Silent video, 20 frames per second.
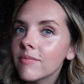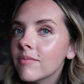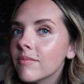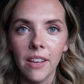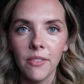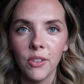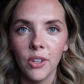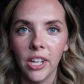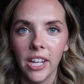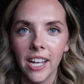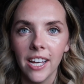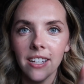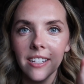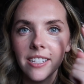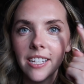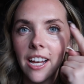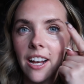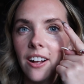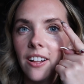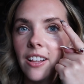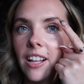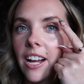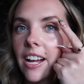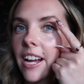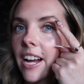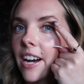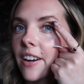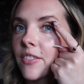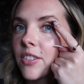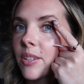If you can't tell, I
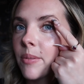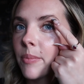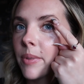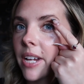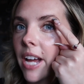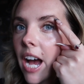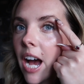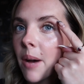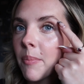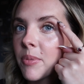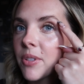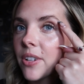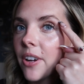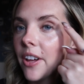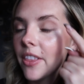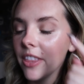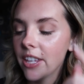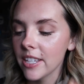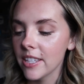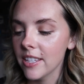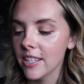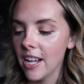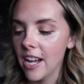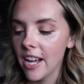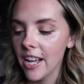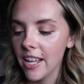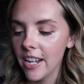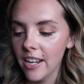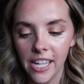have some gaps on this side.